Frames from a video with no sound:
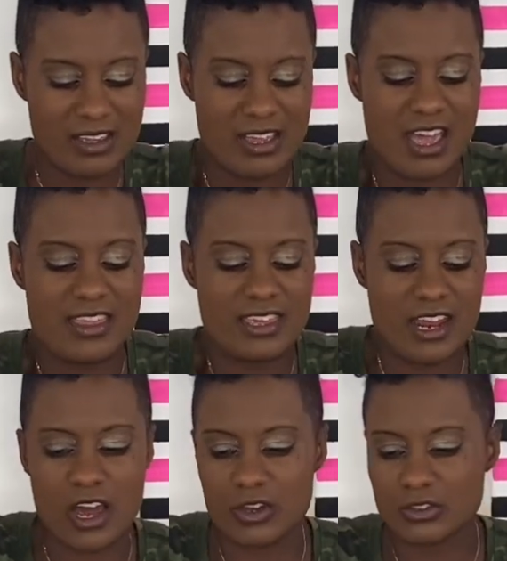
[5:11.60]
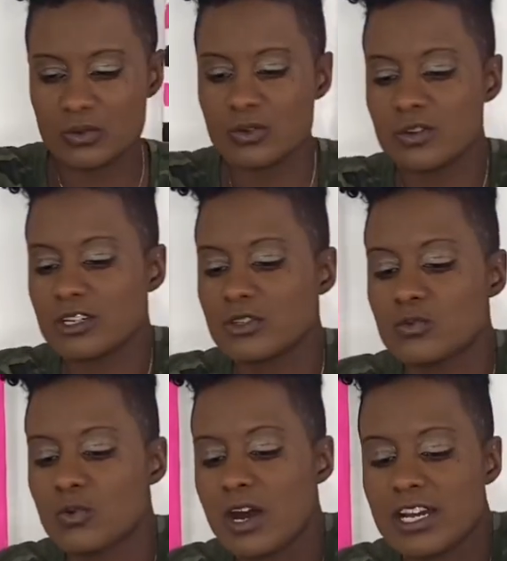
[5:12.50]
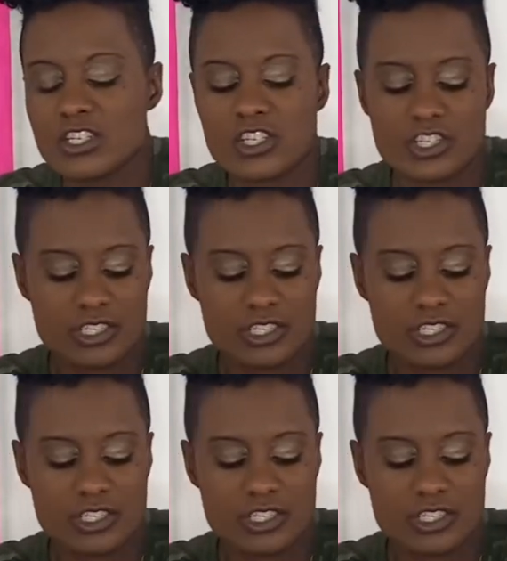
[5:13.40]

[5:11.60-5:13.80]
And then I'll do a little wash.